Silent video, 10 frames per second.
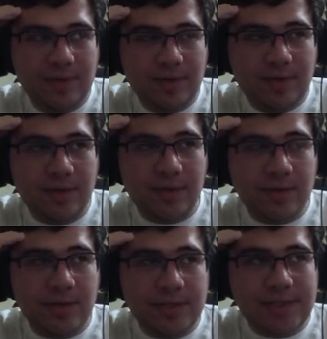And
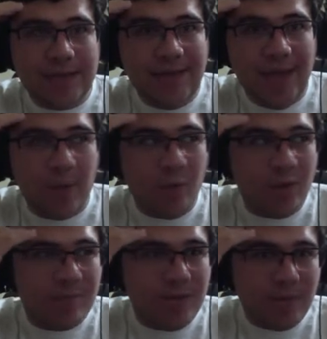unless it's like Cowboy
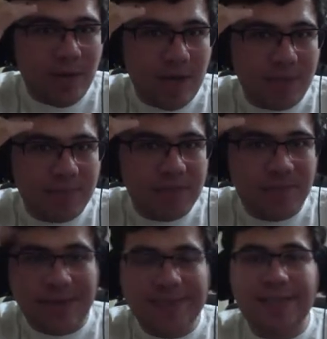Bebop,
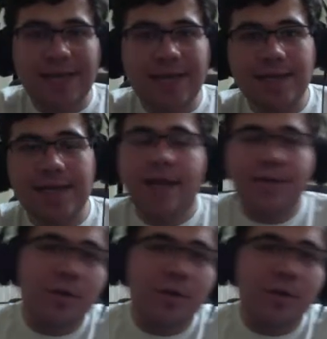Space Dandy, I don't